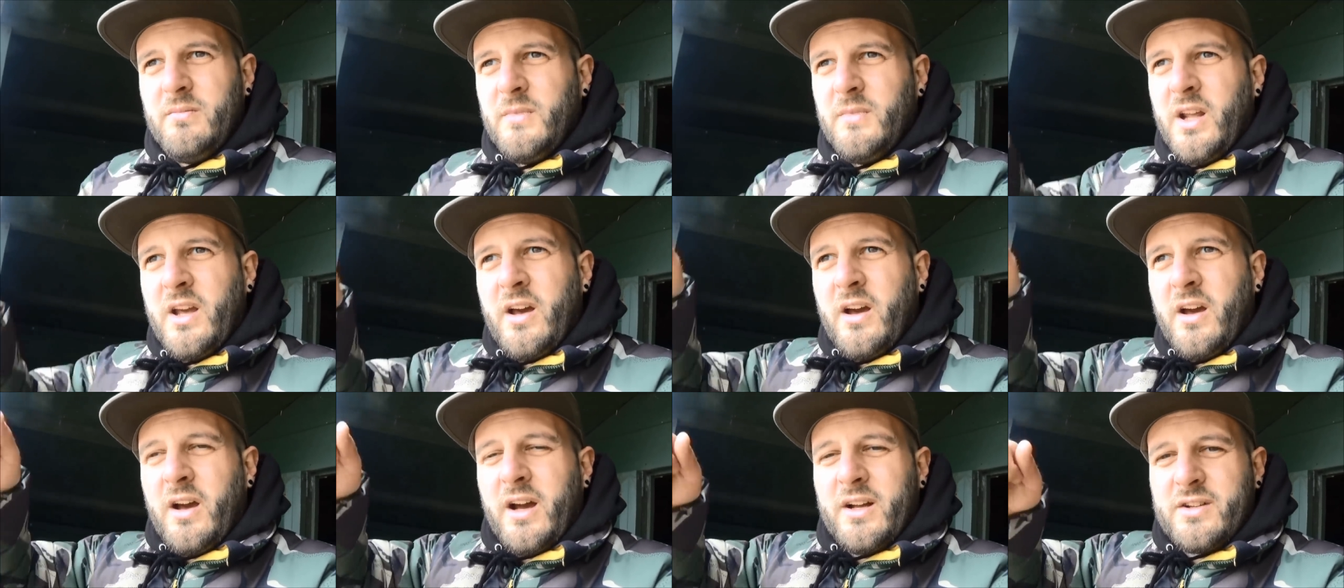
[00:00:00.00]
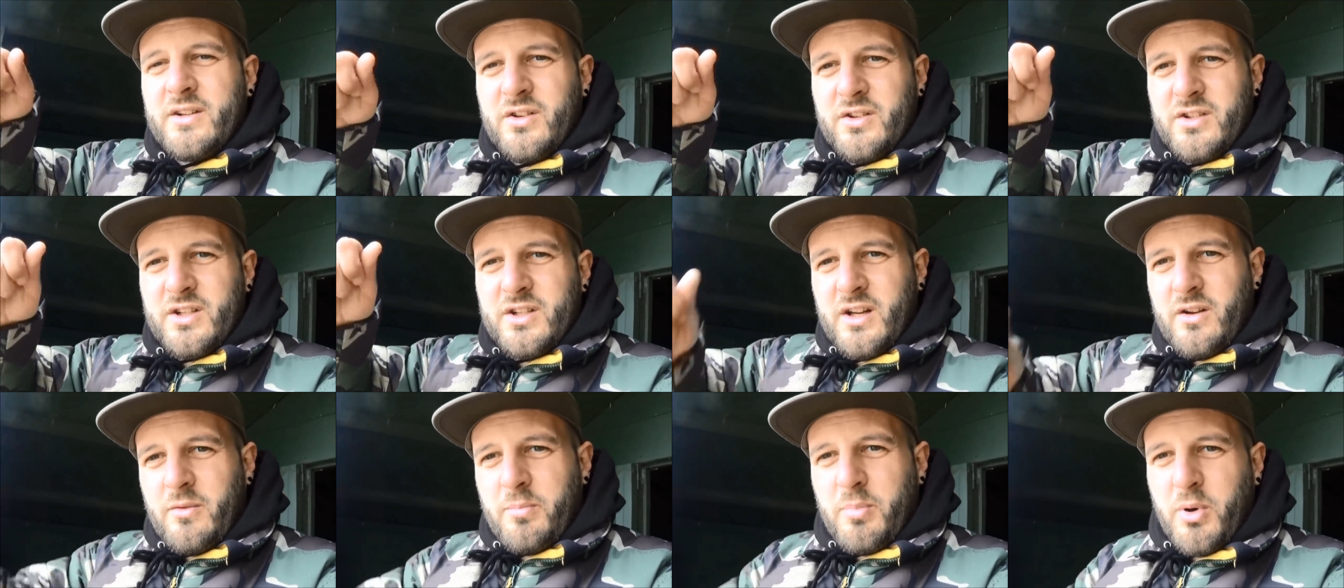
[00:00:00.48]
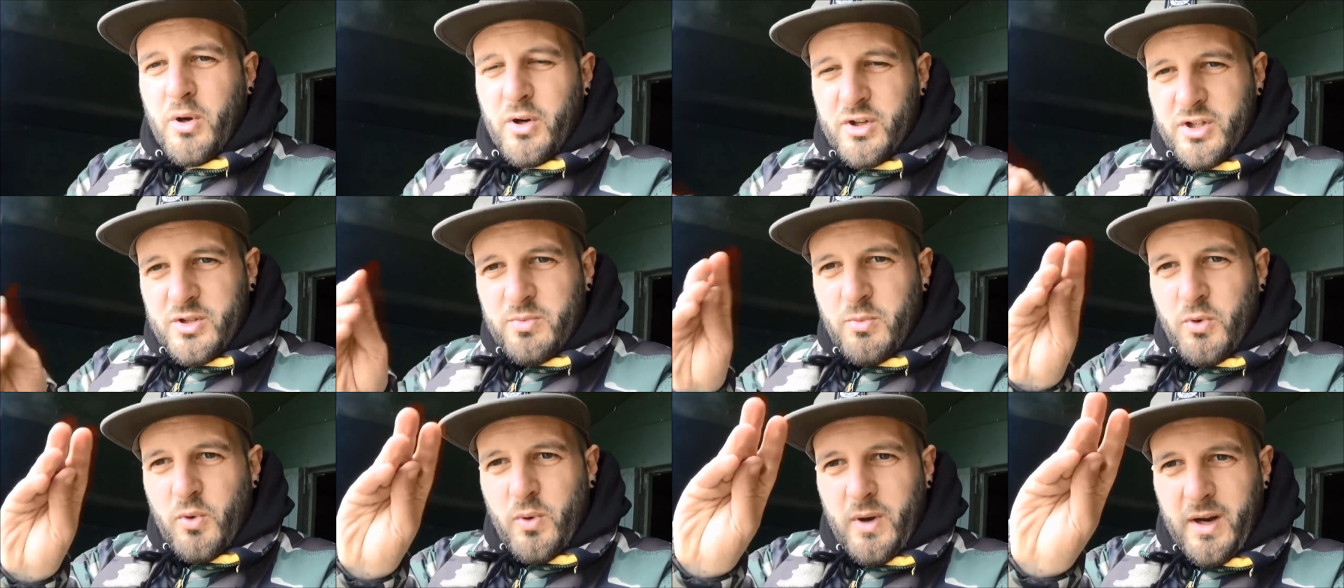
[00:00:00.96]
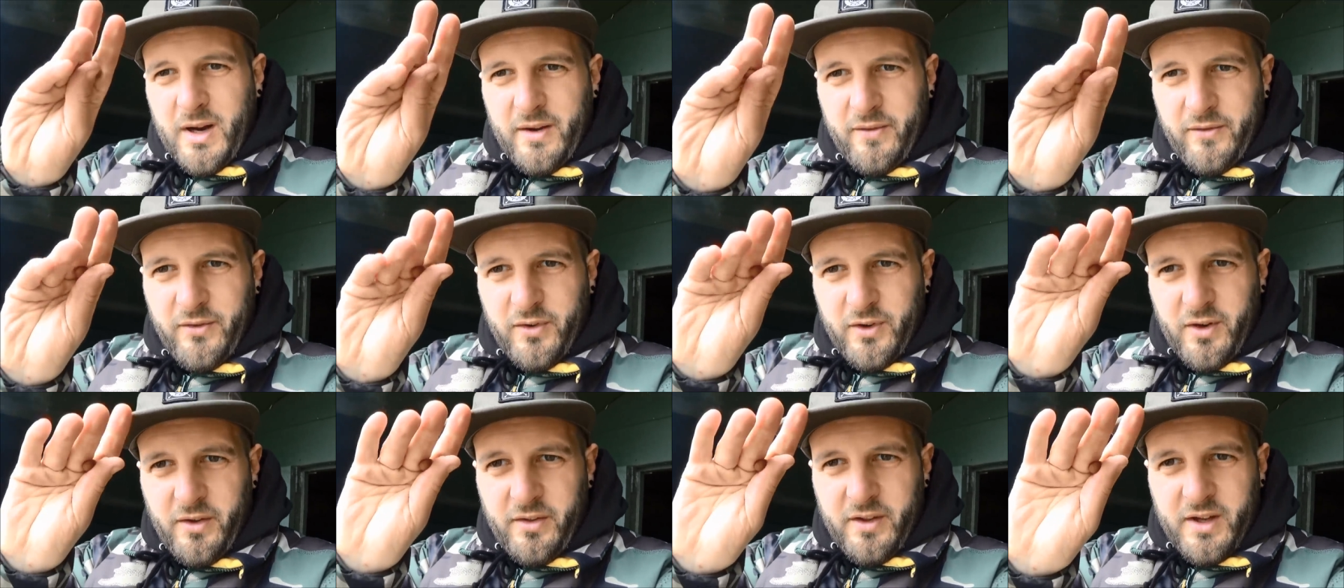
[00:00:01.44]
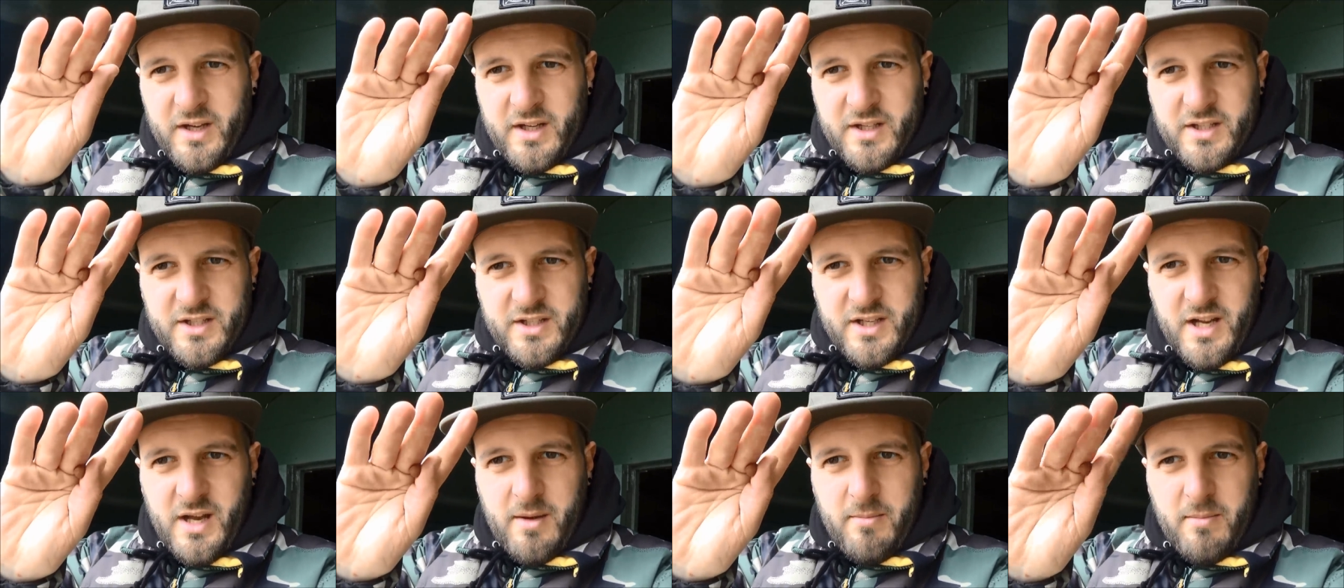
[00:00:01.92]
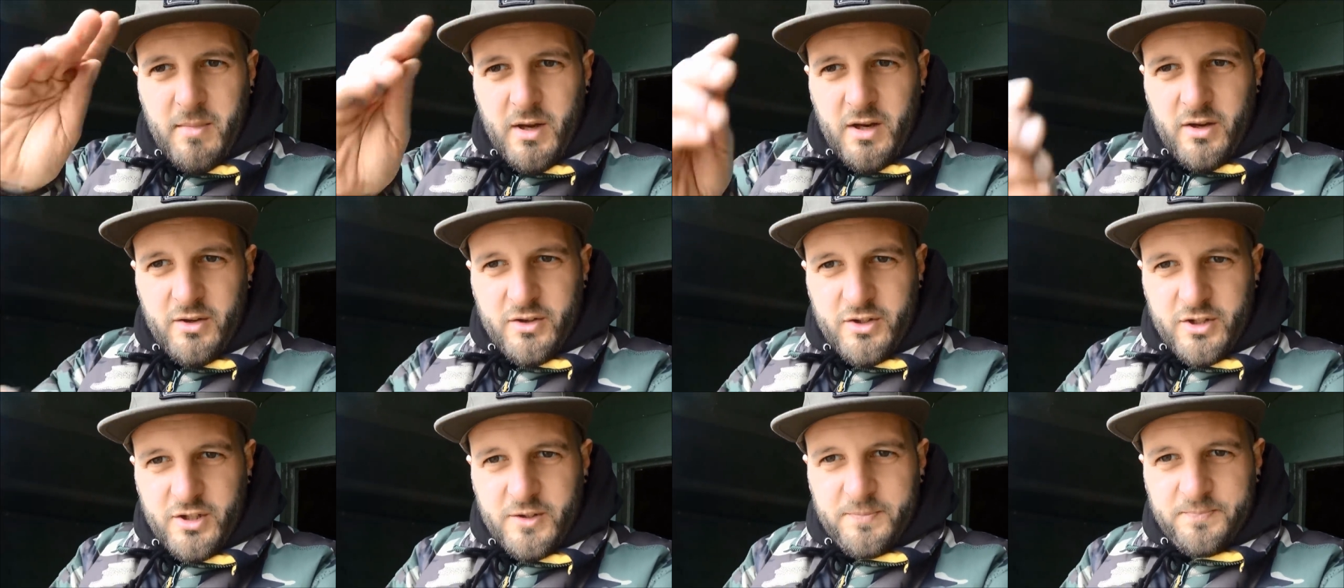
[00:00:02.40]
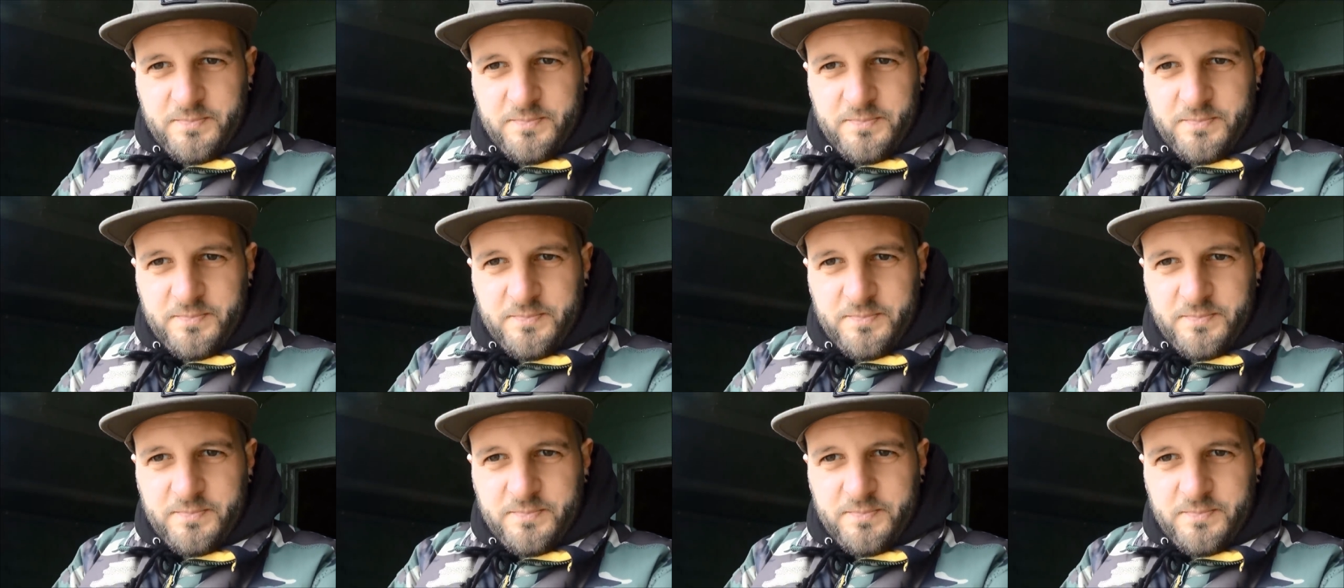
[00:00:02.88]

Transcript: yeah, as I said, I put a small handful of these 10mm